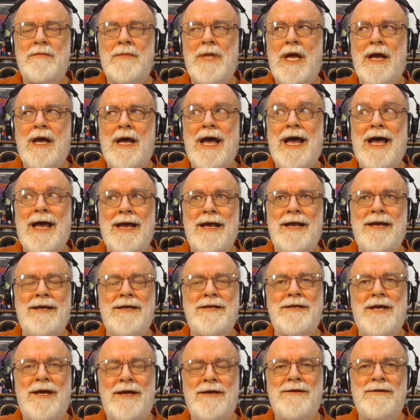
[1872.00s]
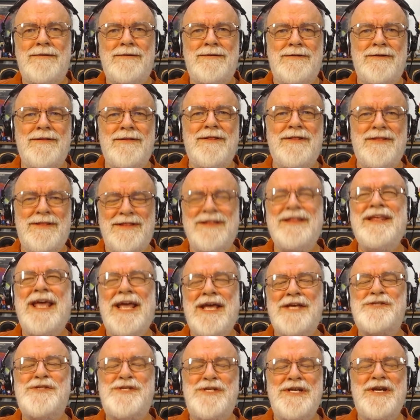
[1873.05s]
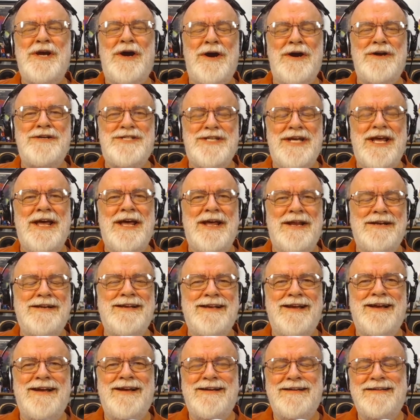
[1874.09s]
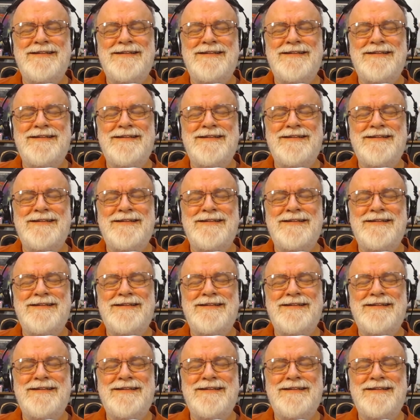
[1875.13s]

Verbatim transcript: high SDR. Yeah. SDR10.